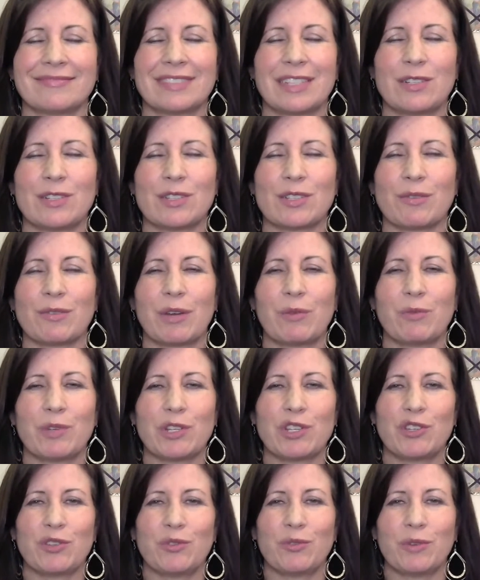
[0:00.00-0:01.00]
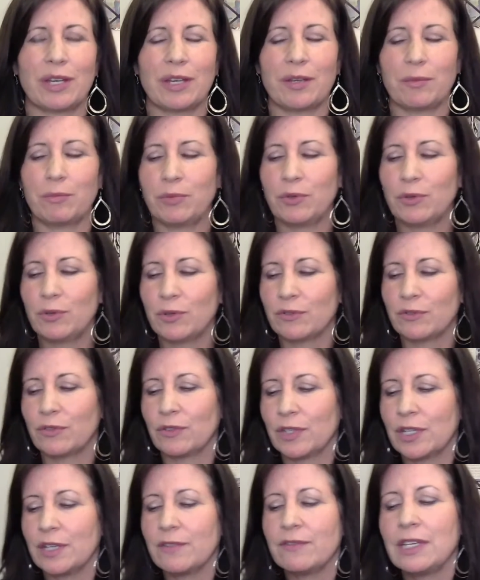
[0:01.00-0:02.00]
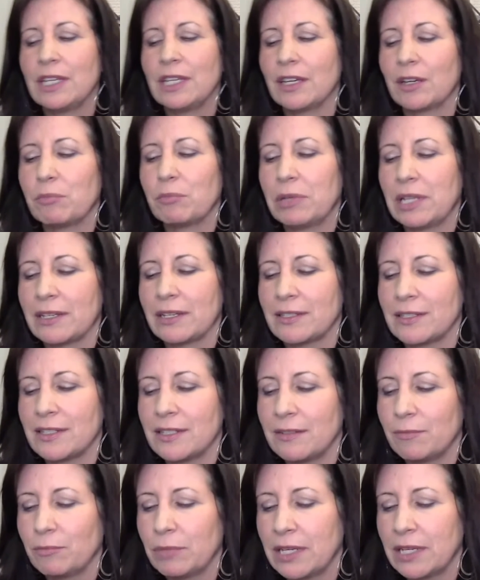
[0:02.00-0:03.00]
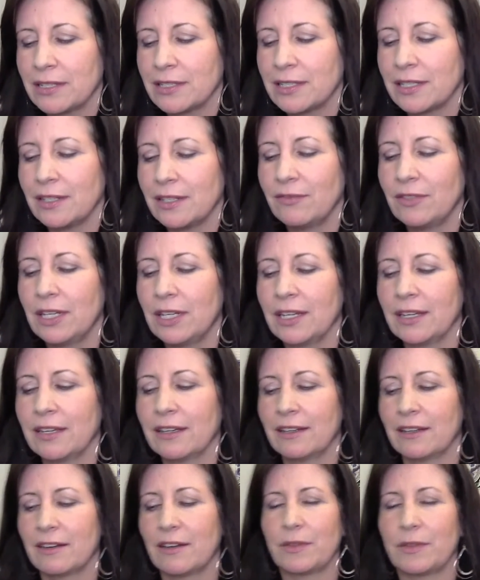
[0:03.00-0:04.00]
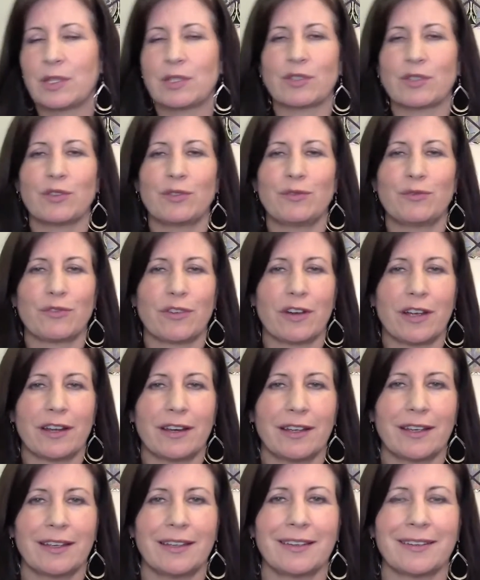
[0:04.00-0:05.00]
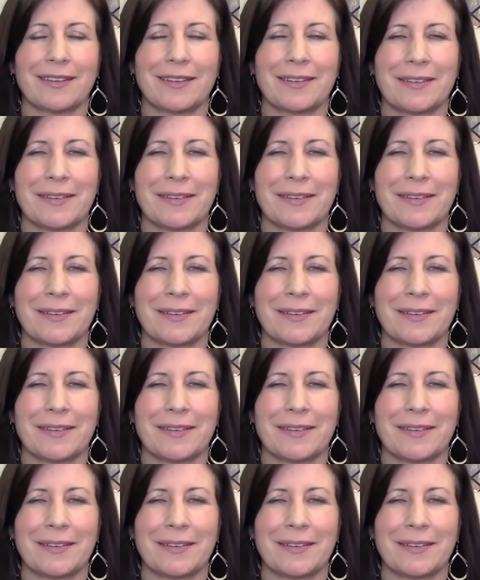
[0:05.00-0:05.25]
And so I wish you a beautiful evening, a blessed evening on this Good Friday,